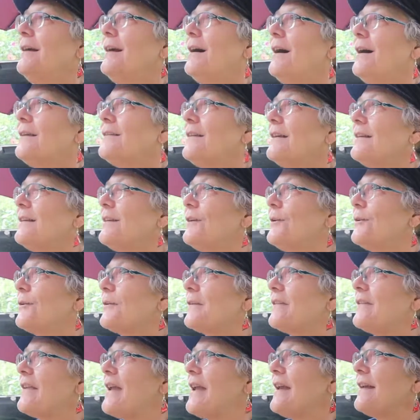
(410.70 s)
that the
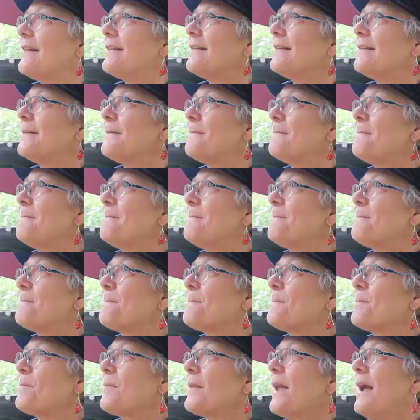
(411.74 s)
earth takes,
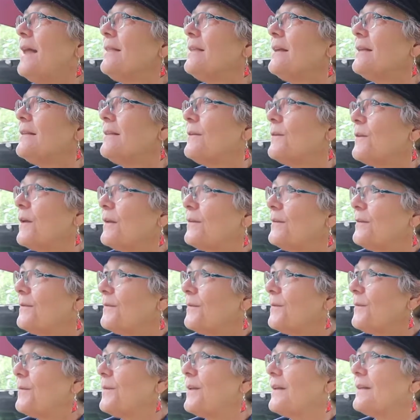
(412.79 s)
and that
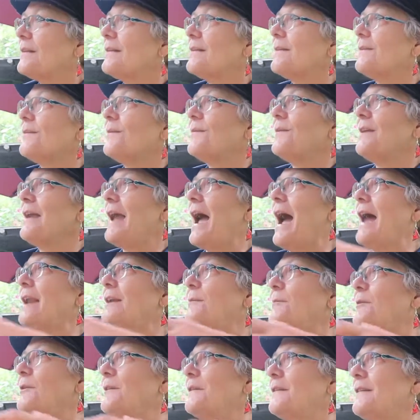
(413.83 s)
the
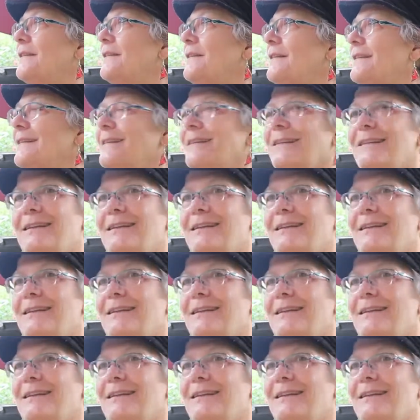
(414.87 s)
animals